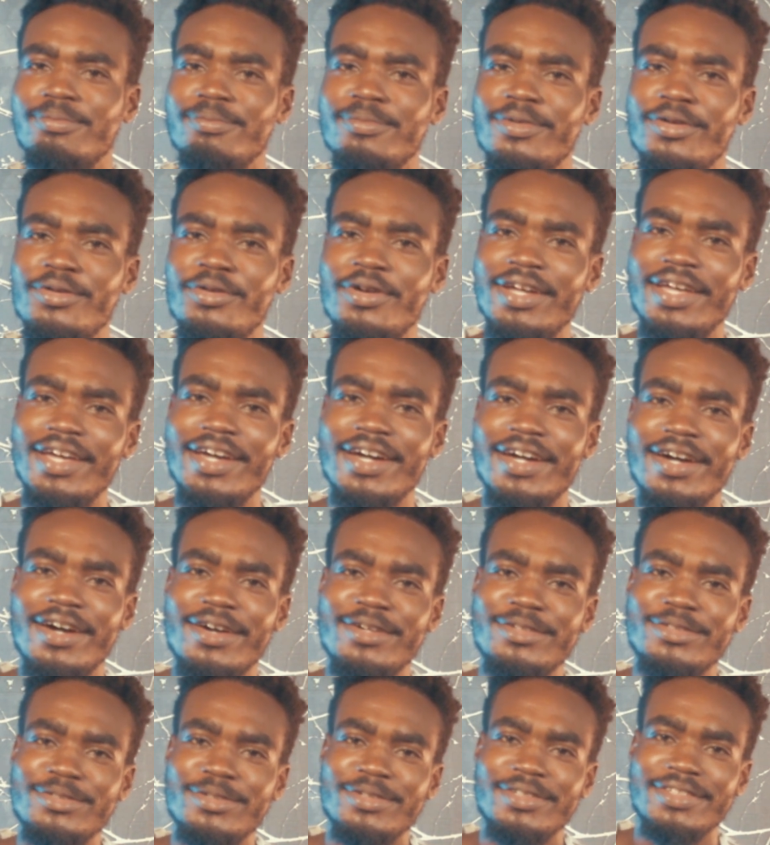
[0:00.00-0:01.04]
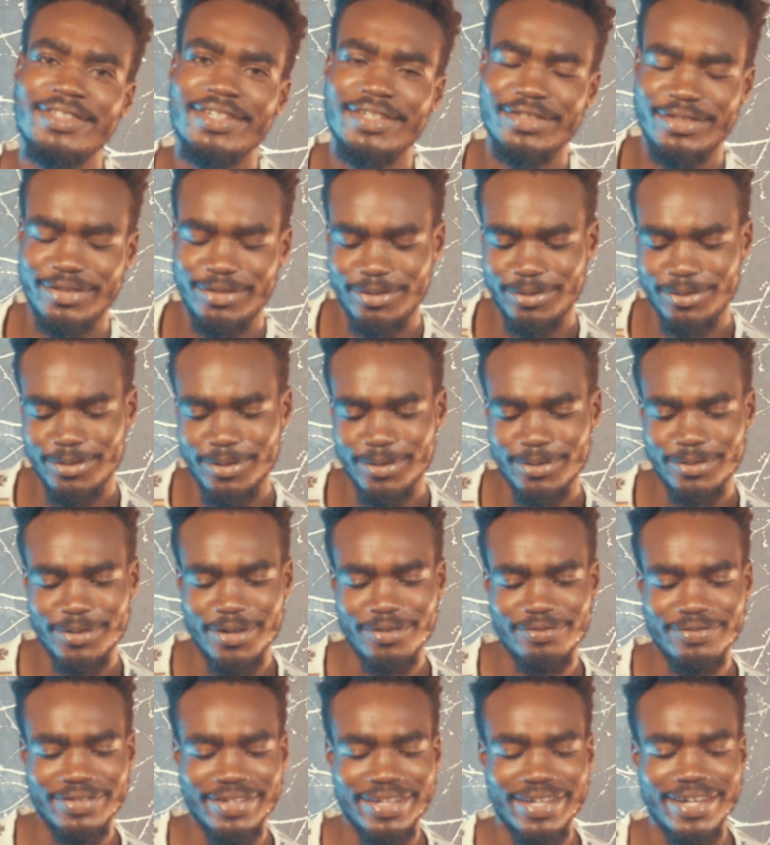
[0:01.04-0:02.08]
Bongo get a couch. He did doze
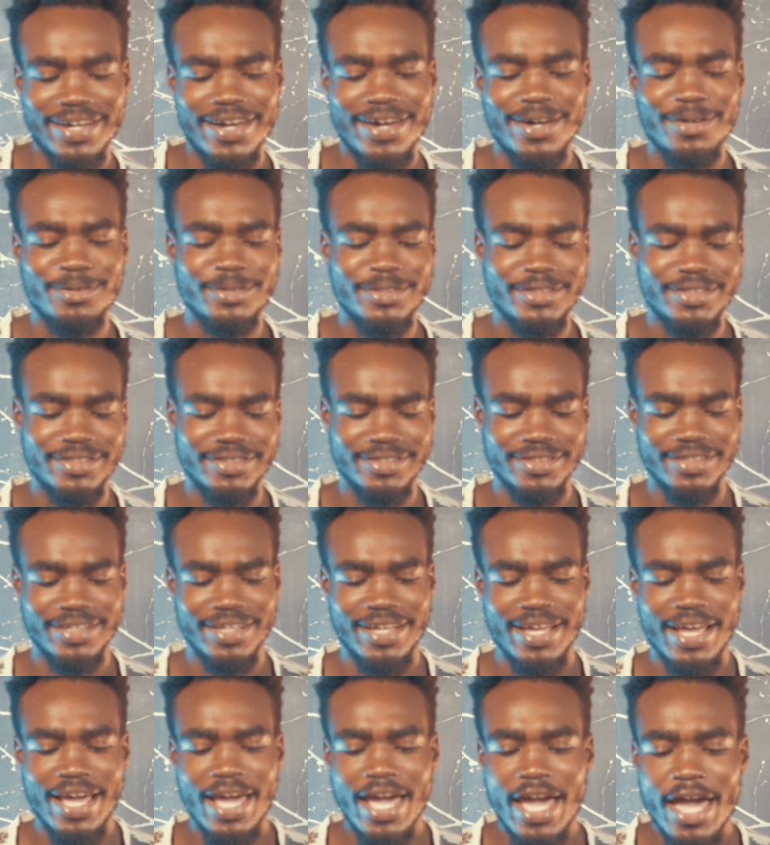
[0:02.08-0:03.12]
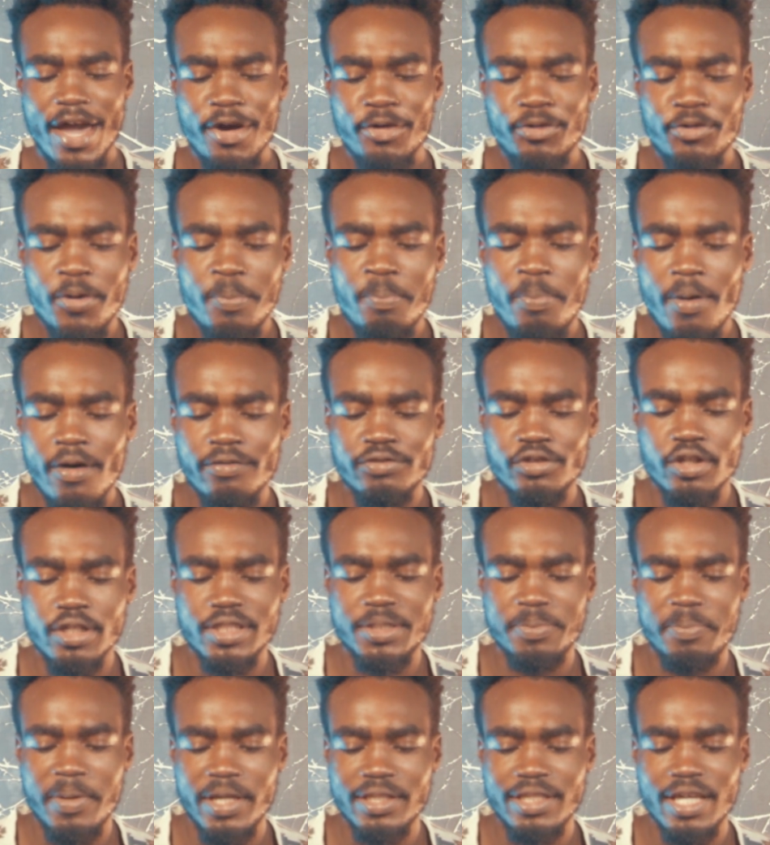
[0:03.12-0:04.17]
off in a couch. A group of
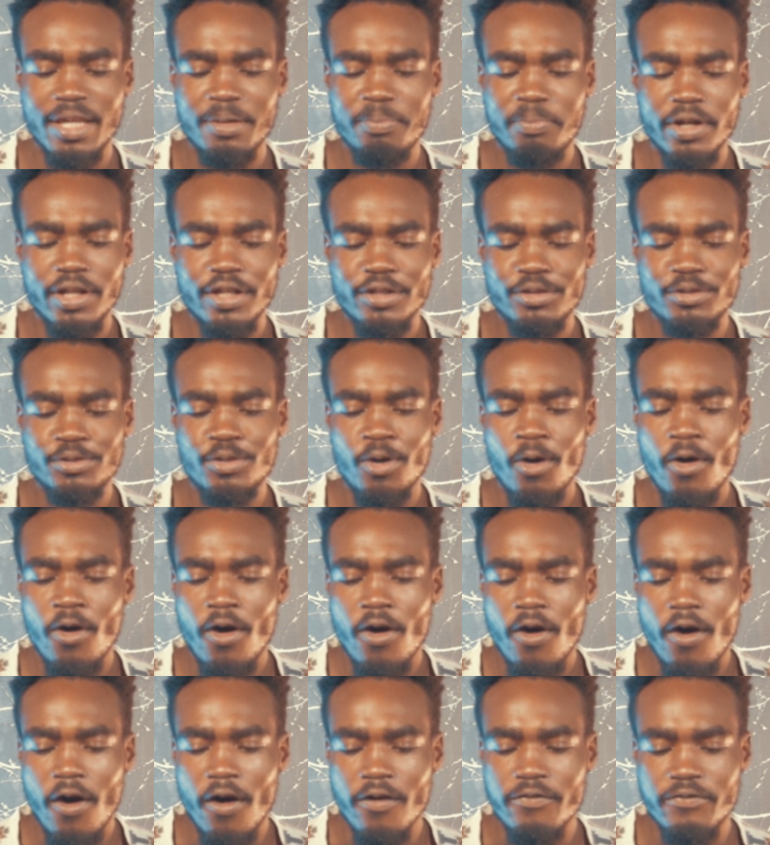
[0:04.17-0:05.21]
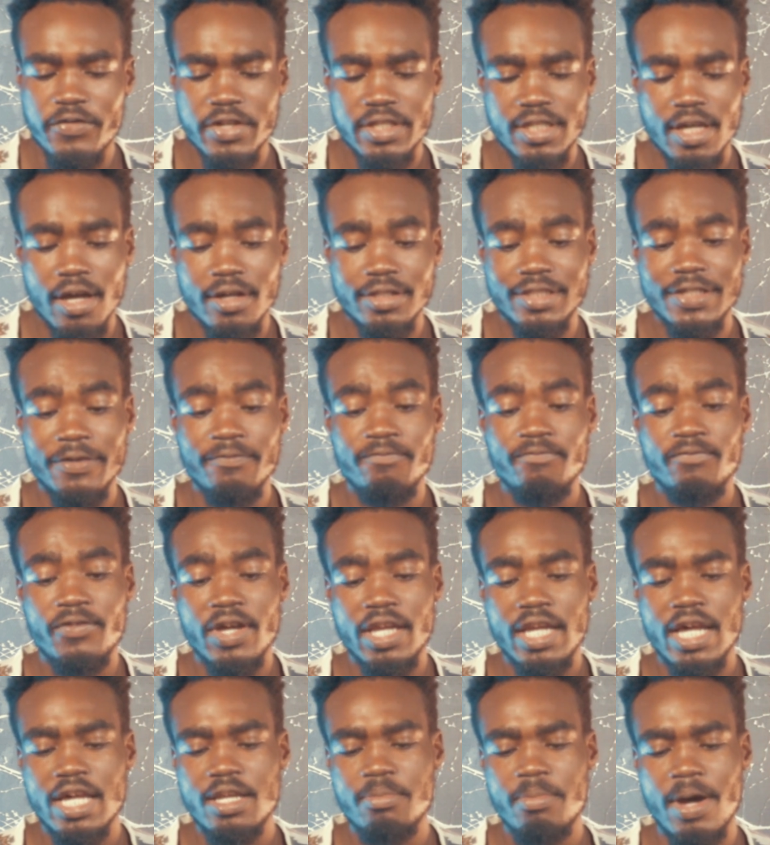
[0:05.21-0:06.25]
suspected police officials
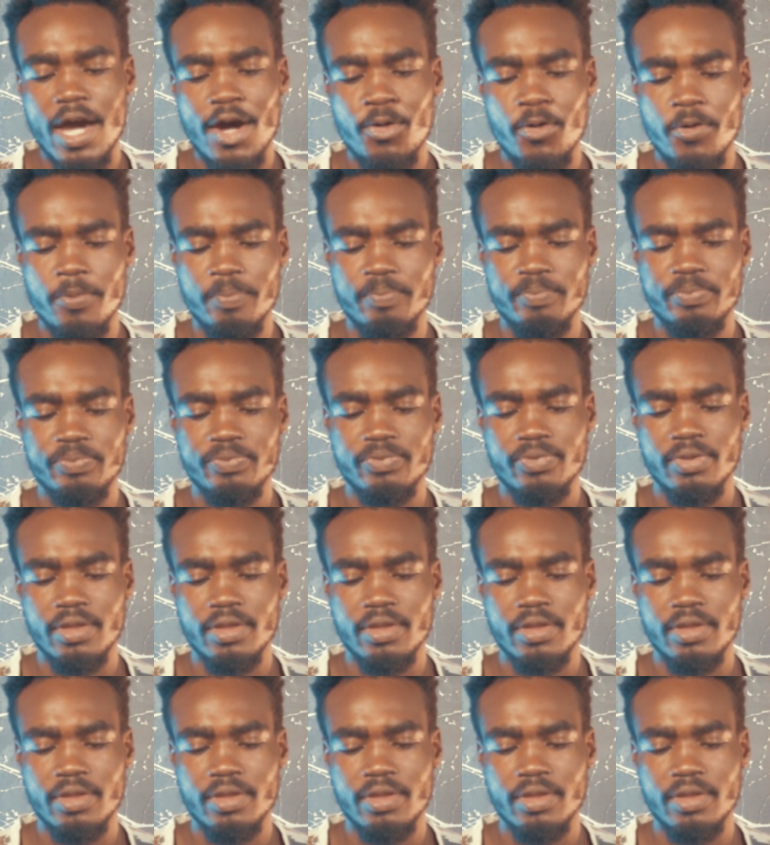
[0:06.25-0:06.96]
invaded my home.